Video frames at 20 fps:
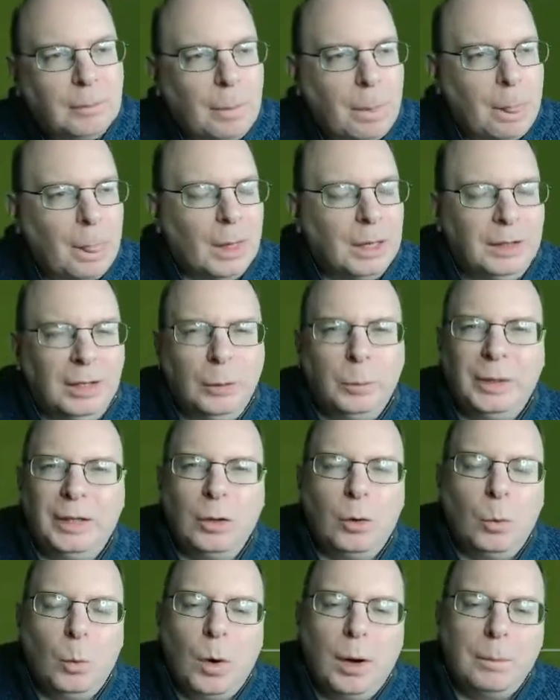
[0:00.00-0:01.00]
I know we got
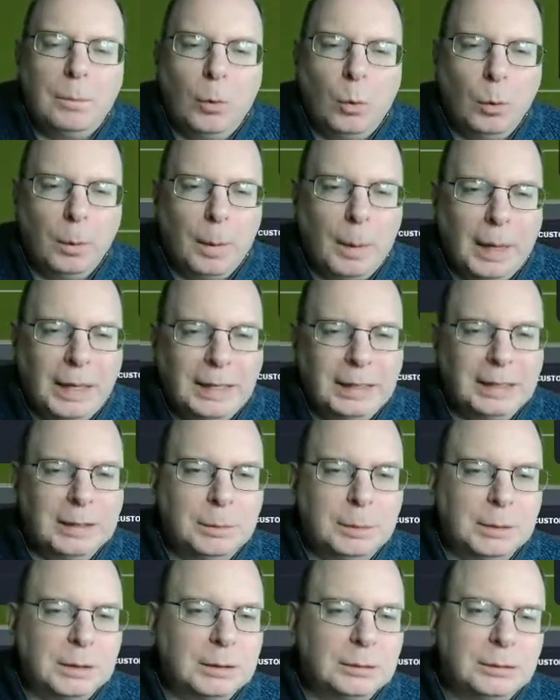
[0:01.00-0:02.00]
one more than
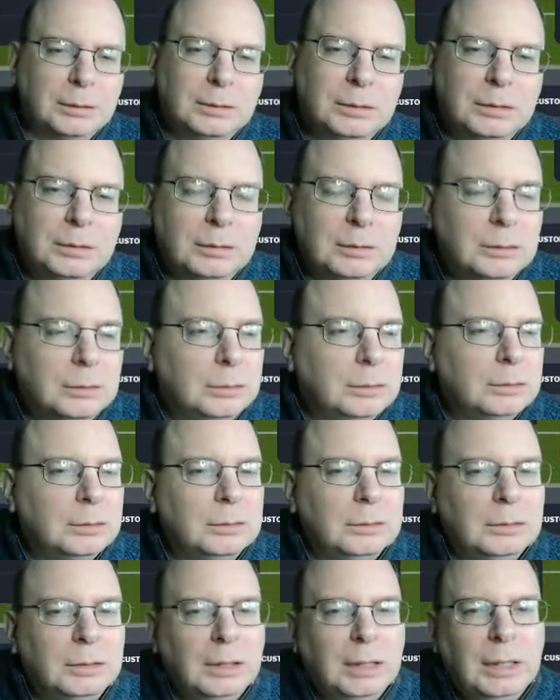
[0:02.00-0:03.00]
but it
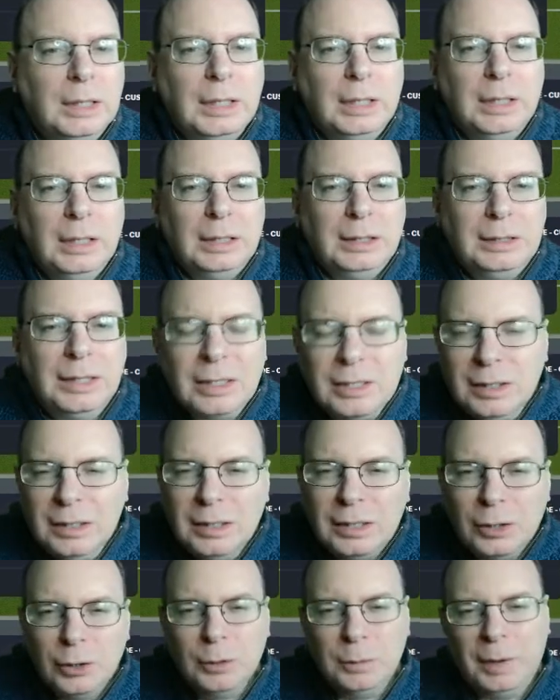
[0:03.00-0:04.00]
doesn't
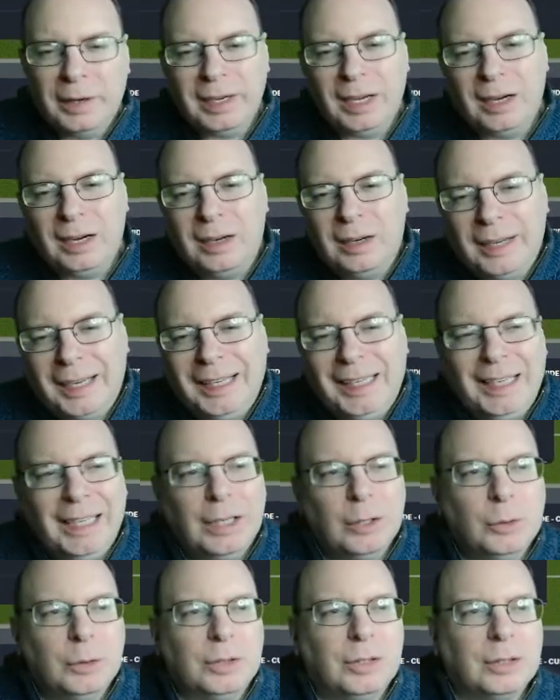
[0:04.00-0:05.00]
do my heart any
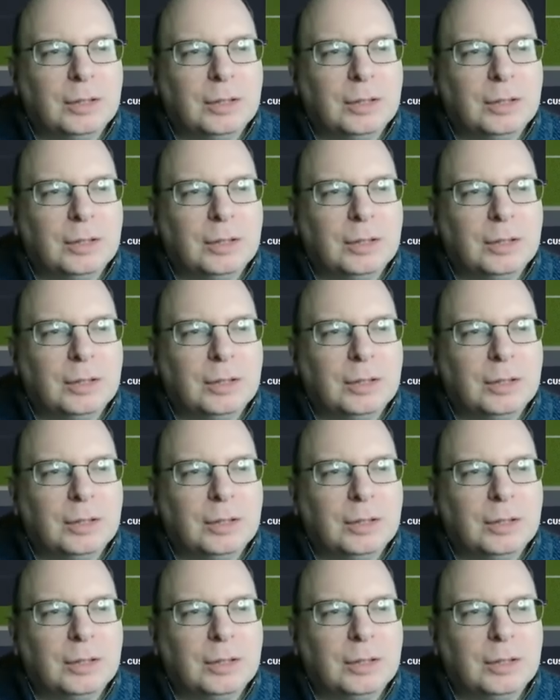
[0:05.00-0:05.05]
good.